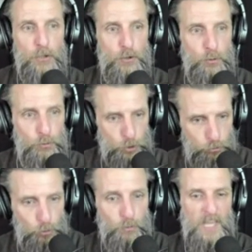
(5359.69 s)
to
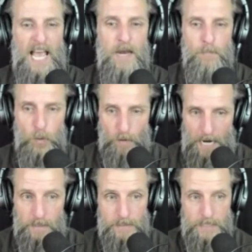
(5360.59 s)
truth and
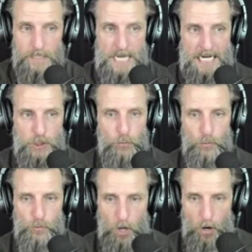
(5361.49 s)
morality and
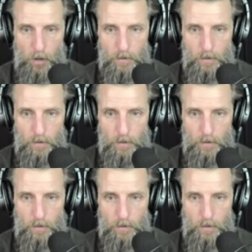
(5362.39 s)
natural law.